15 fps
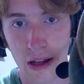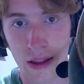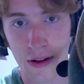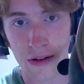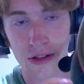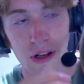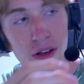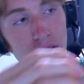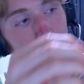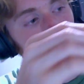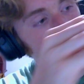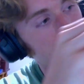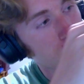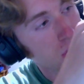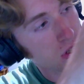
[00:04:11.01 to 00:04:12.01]
there's
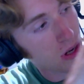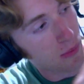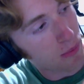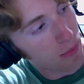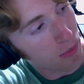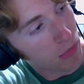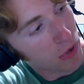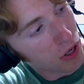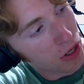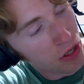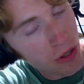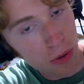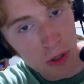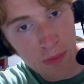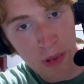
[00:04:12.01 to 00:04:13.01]
also some
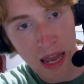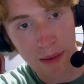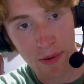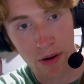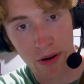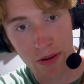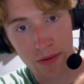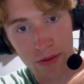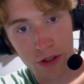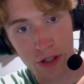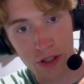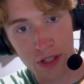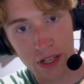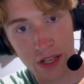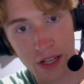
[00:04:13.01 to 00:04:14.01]
newspaper
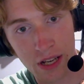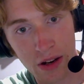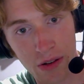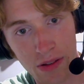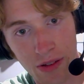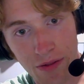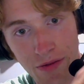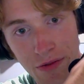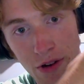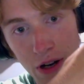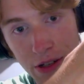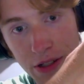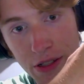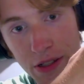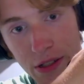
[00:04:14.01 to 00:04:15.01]
just in here in the
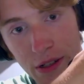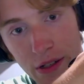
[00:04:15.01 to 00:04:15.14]
front.